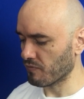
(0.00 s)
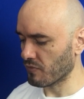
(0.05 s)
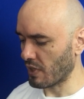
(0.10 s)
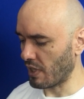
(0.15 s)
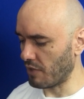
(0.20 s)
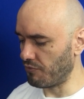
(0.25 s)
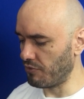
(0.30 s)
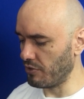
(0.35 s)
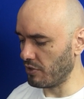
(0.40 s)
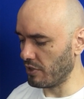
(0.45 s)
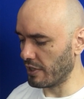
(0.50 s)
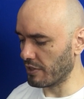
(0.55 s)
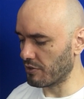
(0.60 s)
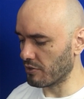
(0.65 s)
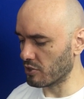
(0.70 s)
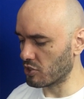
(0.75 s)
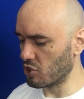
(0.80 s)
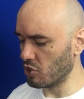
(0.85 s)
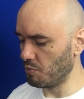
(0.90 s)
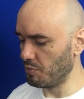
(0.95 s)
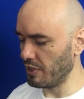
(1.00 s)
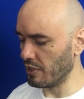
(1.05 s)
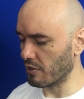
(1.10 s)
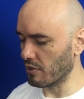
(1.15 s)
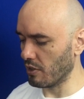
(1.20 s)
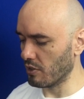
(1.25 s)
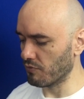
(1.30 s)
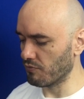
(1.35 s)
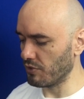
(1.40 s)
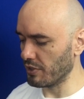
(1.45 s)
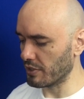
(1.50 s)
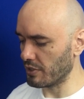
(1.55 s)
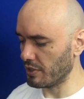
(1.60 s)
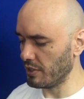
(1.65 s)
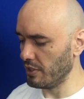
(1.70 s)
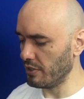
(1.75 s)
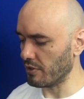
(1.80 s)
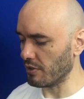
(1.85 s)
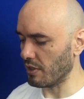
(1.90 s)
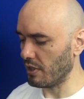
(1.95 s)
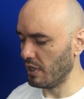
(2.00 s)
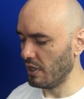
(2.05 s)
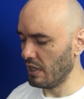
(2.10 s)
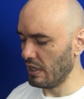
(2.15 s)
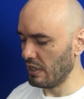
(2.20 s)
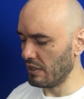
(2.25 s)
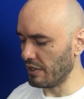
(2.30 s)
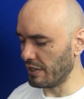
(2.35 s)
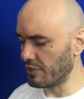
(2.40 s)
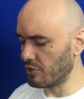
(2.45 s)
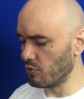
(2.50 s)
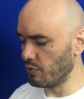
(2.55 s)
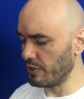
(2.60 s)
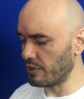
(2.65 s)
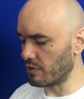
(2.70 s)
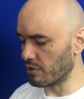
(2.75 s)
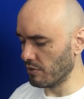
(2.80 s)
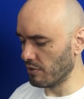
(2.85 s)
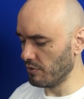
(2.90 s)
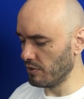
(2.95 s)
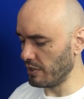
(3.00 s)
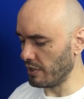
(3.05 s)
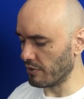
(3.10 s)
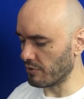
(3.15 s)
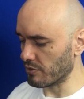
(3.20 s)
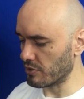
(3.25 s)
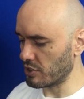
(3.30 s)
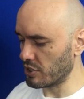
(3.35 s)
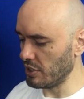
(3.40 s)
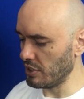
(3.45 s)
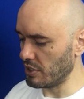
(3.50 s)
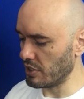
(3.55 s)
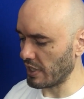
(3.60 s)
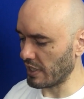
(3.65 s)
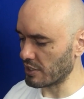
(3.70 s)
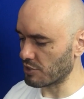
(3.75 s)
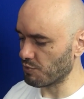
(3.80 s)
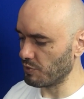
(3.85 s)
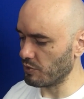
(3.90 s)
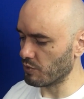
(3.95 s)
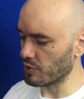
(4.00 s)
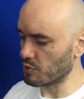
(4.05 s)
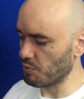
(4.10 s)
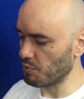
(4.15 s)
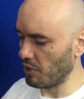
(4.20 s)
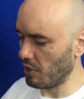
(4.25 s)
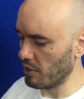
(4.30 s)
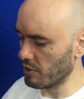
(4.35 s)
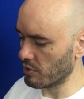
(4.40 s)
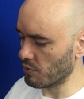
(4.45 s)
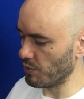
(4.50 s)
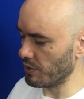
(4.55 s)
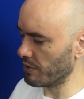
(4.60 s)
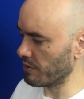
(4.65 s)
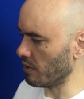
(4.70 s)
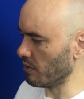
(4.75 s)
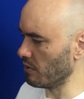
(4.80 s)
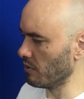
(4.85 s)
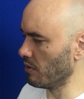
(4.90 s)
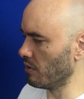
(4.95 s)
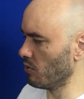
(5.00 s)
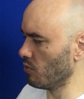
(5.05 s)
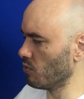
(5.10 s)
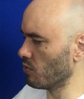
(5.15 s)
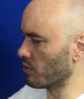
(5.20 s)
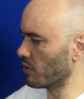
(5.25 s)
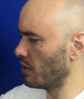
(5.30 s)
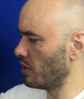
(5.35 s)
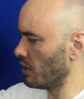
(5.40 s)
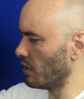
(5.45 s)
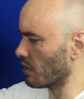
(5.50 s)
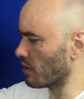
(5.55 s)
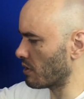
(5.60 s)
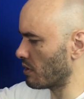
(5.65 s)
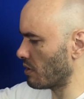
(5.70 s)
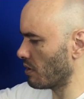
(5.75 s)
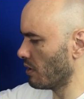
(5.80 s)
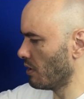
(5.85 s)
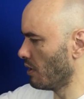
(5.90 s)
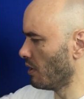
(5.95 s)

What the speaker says: I feel like there should be a conflict here. Like, do we turn the other cheek as we respond with a low kick?